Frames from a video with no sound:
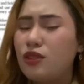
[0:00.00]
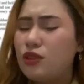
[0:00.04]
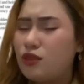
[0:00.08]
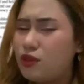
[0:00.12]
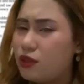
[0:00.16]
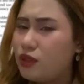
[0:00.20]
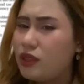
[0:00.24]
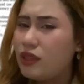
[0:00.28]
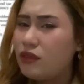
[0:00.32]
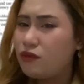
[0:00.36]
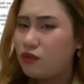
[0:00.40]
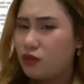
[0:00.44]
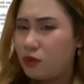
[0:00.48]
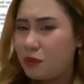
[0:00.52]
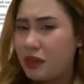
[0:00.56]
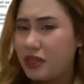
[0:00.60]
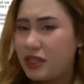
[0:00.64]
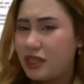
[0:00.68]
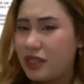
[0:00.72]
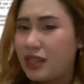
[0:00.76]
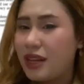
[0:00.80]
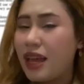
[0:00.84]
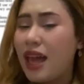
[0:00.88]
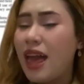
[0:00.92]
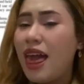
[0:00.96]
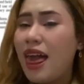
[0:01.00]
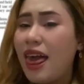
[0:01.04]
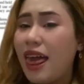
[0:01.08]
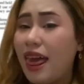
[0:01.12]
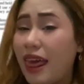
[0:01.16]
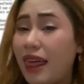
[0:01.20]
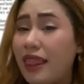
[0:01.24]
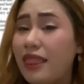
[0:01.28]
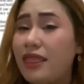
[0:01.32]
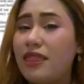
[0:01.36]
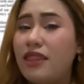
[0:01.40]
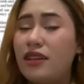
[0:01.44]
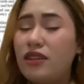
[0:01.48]
information
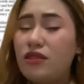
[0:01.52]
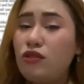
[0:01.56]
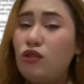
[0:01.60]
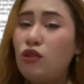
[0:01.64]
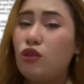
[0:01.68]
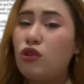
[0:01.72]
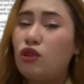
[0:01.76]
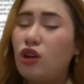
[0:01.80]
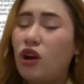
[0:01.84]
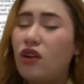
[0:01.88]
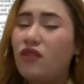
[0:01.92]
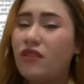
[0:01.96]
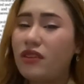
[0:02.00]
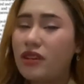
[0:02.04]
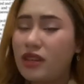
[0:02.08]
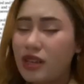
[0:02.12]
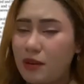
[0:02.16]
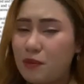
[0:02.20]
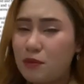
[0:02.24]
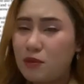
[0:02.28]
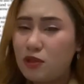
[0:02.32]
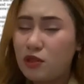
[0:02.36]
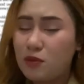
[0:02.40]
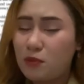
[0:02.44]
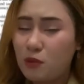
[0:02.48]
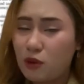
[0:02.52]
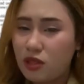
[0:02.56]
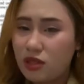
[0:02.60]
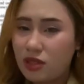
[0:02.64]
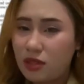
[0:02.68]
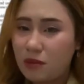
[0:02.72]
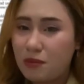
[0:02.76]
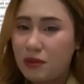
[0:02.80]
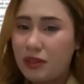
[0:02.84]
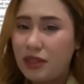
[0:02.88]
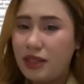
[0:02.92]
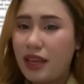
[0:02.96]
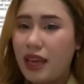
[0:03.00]
and the role of
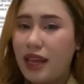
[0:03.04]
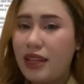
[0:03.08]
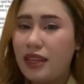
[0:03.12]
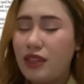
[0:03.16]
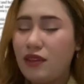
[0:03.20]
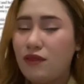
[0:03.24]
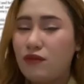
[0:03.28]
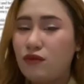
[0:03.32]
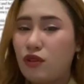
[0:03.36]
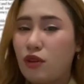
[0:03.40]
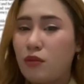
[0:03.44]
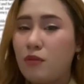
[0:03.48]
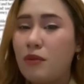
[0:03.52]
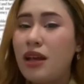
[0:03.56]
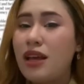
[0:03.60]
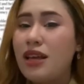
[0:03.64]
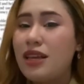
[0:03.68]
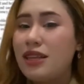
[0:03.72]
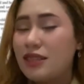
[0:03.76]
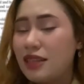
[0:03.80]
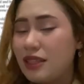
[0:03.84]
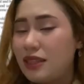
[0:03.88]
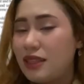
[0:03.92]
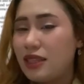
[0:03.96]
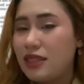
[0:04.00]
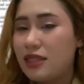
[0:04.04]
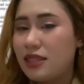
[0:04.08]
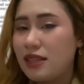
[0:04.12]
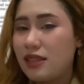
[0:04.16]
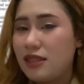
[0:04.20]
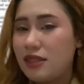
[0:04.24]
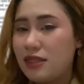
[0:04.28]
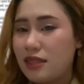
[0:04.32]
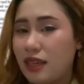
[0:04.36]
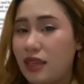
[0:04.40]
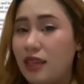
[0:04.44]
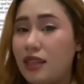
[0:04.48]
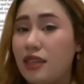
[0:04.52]
responsible and informed citizens
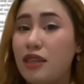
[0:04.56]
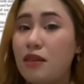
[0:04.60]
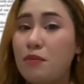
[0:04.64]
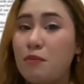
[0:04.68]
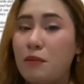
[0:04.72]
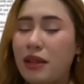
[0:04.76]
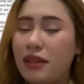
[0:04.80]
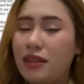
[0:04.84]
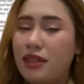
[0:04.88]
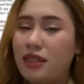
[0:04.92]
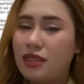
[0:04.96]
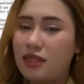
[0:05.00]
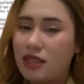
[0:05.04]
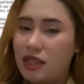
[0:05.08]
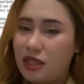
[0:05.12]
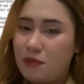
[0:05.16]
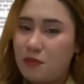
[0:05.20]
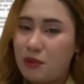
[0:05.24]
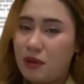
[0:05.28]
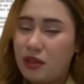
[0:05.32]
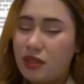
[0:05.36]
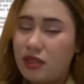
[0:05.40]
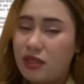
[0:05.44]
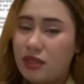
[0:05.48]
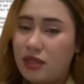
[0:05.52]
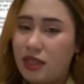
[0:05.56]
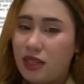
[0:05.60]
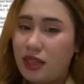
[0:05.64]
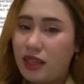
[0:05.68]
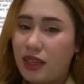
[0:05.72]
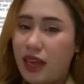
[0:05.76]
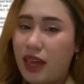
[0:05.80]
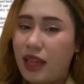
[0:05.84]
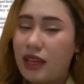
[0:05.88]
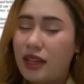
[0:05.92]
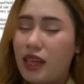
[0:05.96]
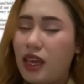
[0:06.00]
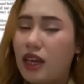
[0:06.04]
in demanding transparency
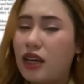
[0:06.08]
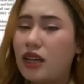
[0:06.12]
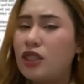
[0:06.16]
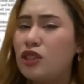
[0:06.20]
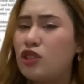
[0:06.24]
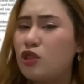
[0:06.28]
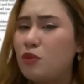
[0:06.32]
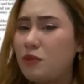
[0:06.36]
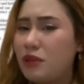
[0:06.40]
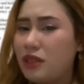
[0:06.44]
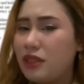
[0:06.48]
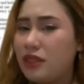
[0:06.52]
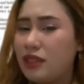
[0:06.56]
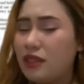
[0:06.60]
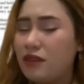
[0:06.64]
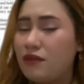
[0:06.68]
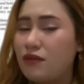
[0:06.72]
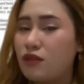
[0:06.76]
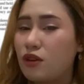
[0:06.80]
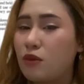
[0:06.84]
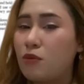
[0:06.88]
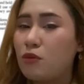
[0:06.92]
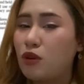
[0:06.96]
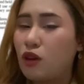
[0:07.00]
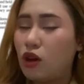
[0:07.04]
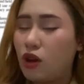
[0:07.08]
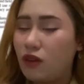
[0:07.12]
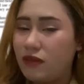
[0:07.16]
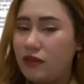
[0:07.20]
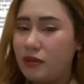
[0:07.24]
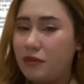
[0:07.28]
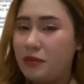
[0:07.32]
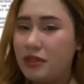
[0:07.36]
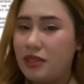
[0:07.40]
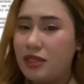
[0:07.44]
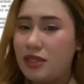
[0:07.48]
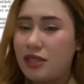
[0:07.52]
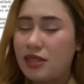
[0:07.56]
and accountability from
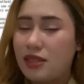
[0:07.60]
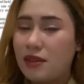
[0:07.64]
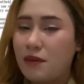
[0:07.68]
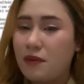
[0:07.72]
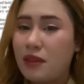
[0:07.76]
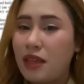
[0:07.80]
governments.